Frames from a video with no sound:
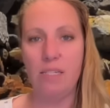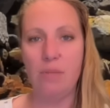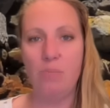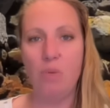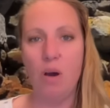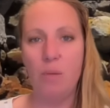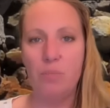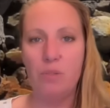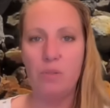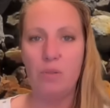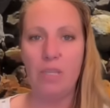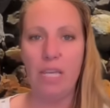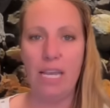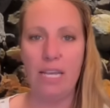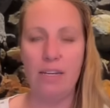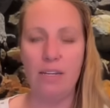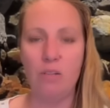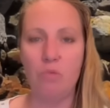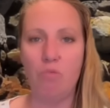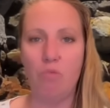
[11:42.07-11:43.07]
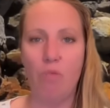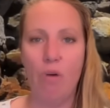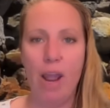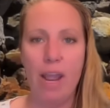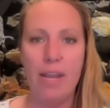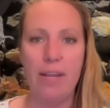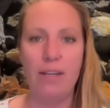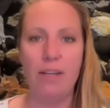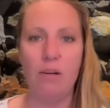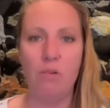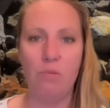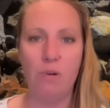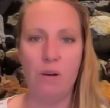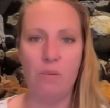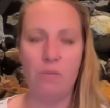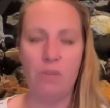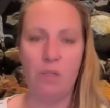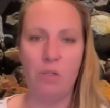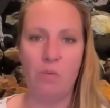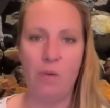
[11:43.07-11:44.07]
populated right
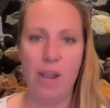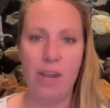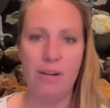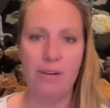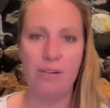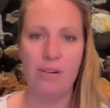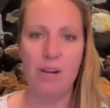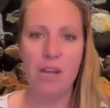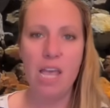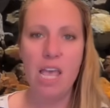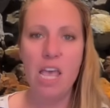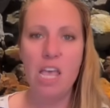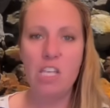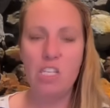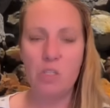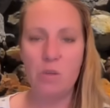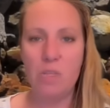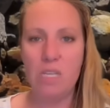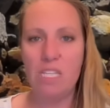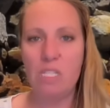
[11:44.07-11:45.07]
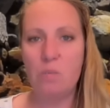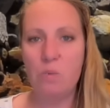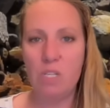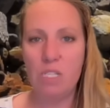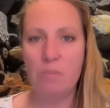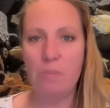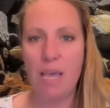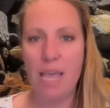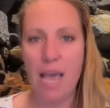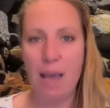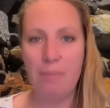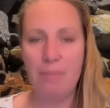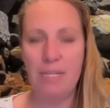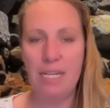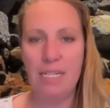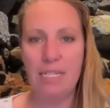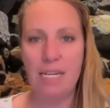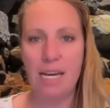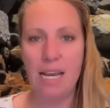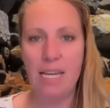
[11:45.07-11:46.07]
around the crater. So this was my
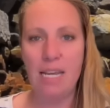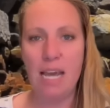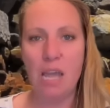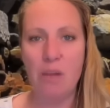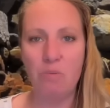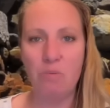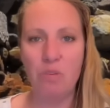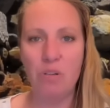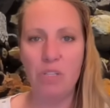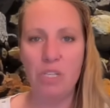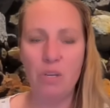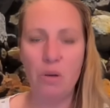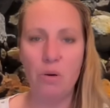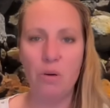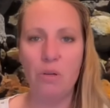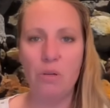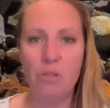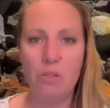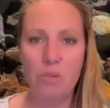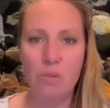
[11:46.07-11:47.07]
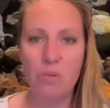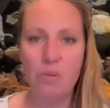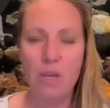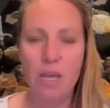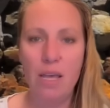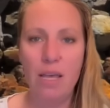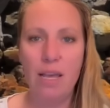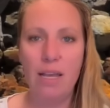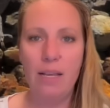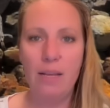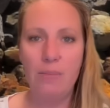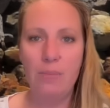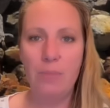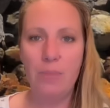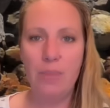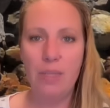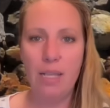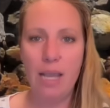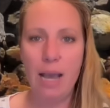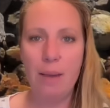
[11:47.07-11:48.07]
update guide. I really urge you,
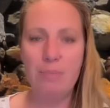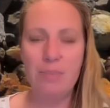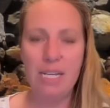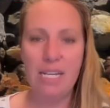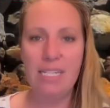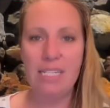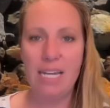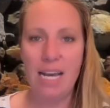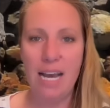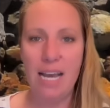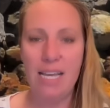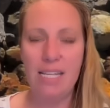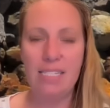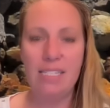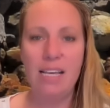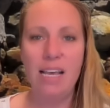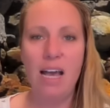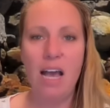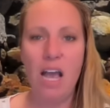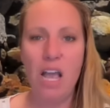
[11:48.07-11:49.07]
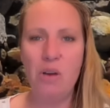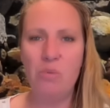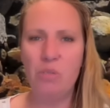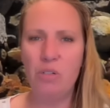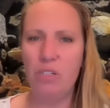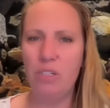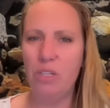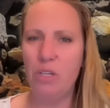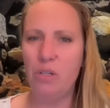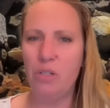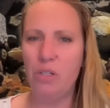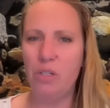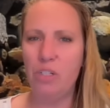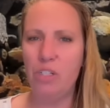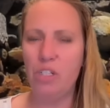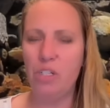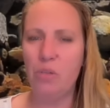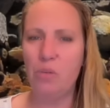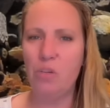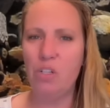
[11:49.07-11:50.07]
update guys, I really
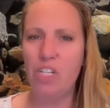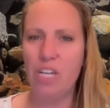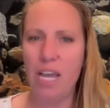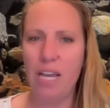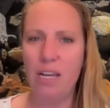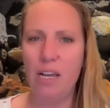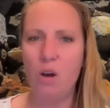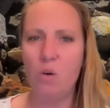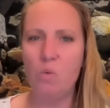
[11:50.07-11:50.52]
urge you, check out